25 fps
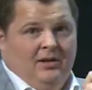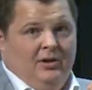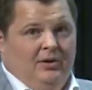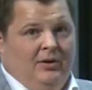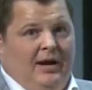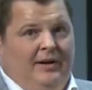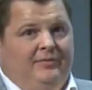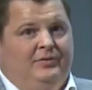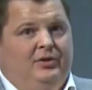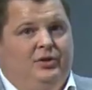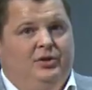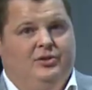You
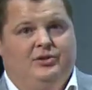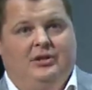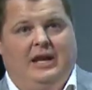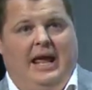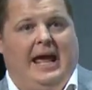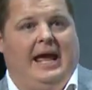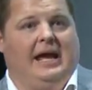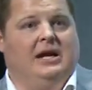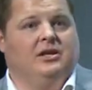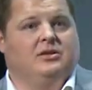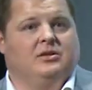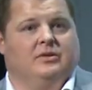don't have to use an
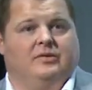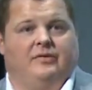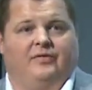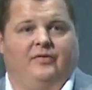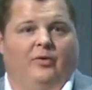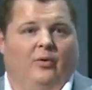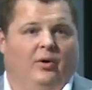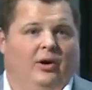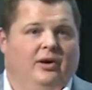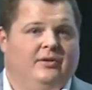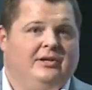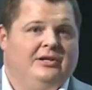agent
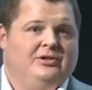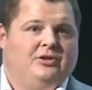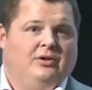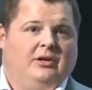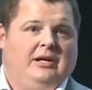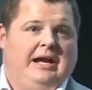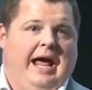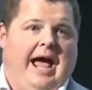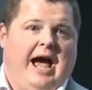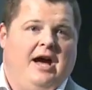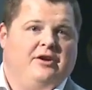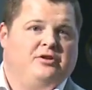for it. These are
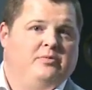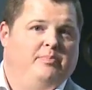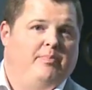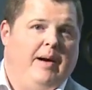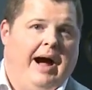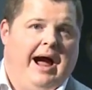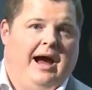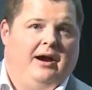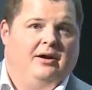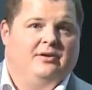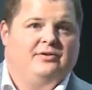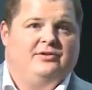cash
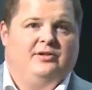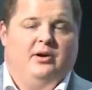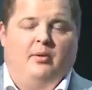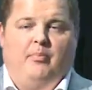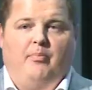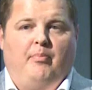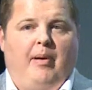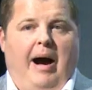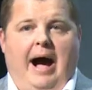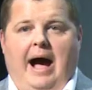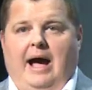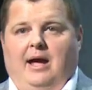buyers. They'll
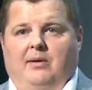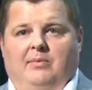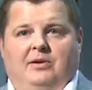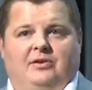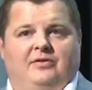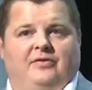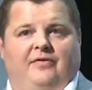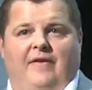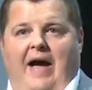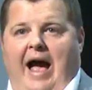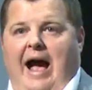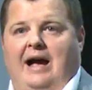buy them
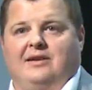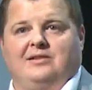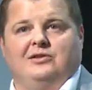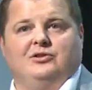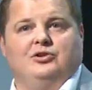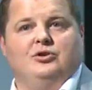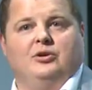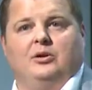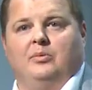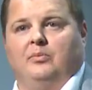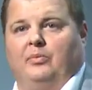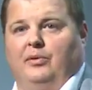as fast
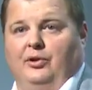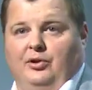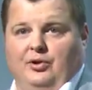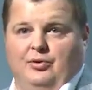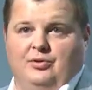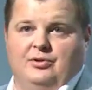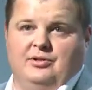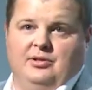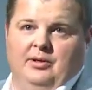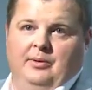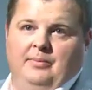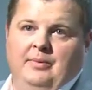as you can
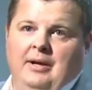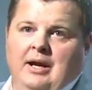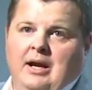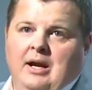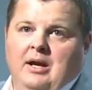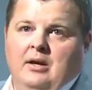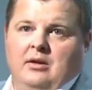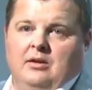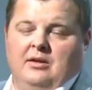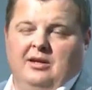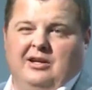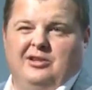produce them.
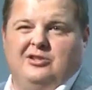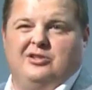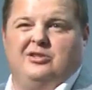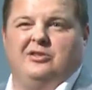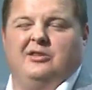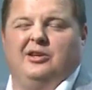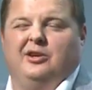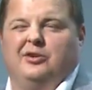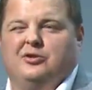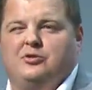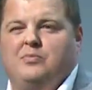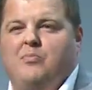
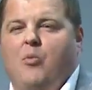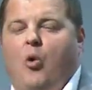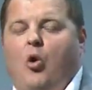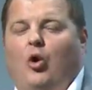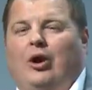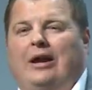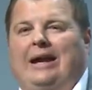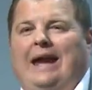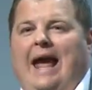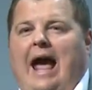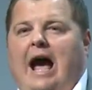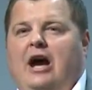There's
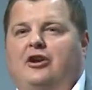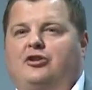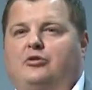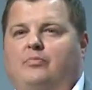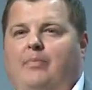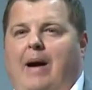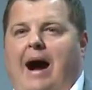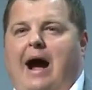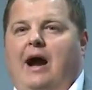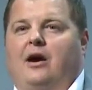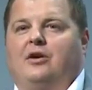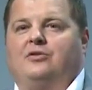more cash
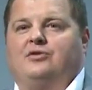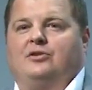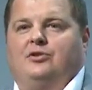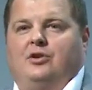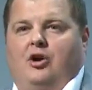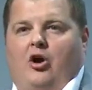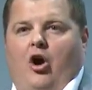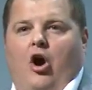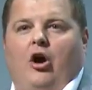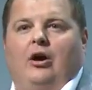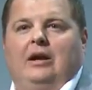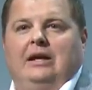buyers than
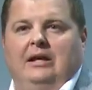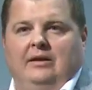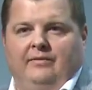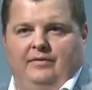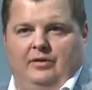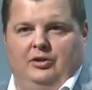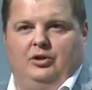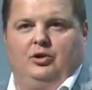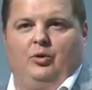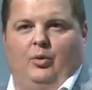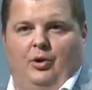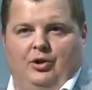there are
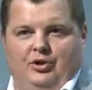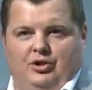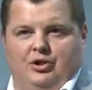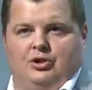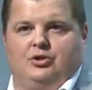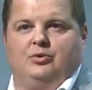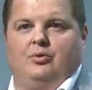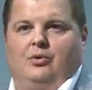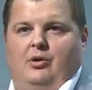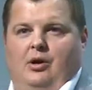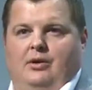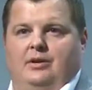inventory,
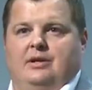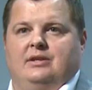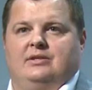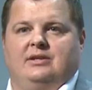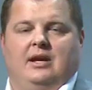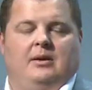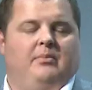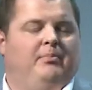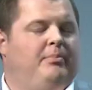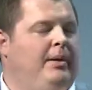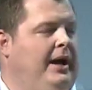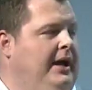just so we're on the
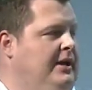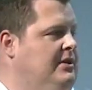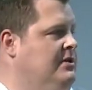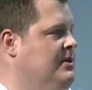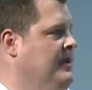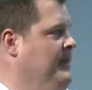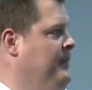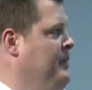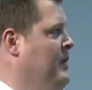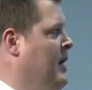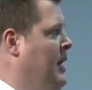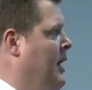same
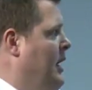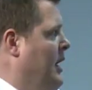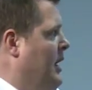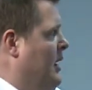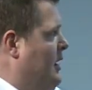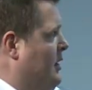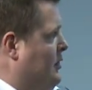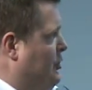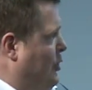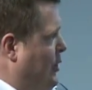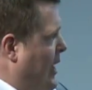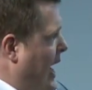page.
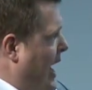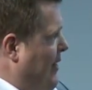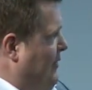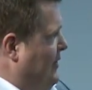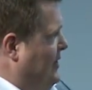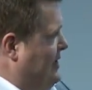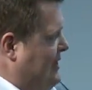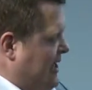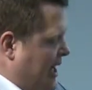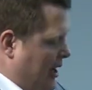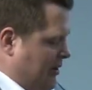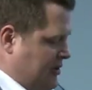So you have
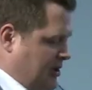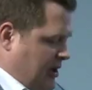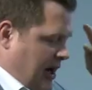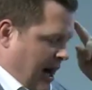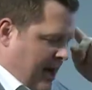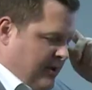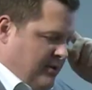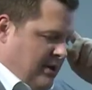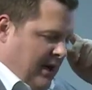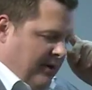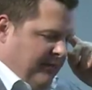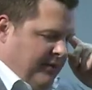a sales
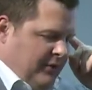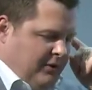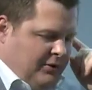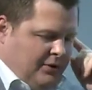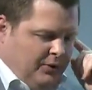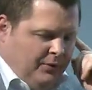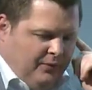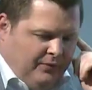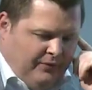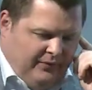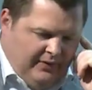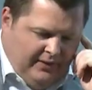contract for
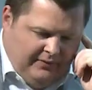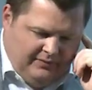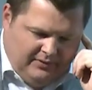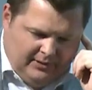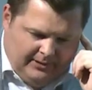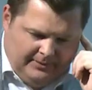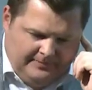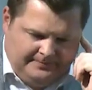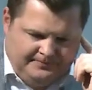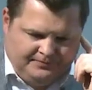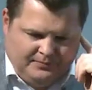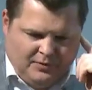
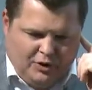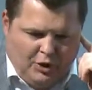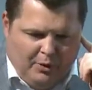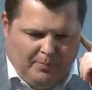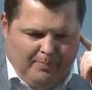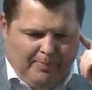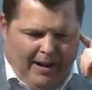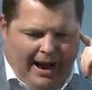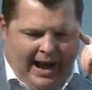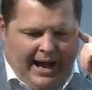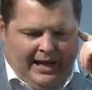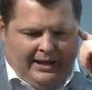$250. You're
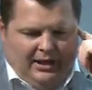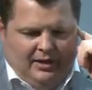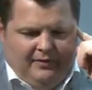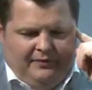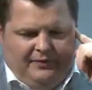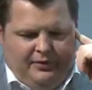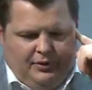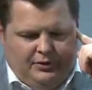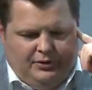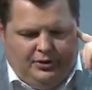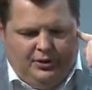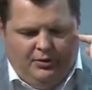buying
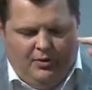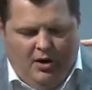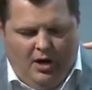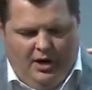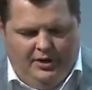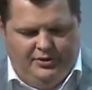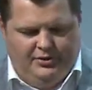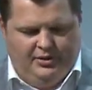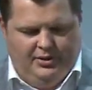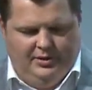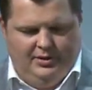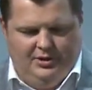it for
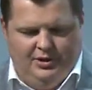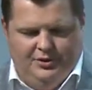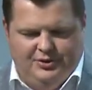$200.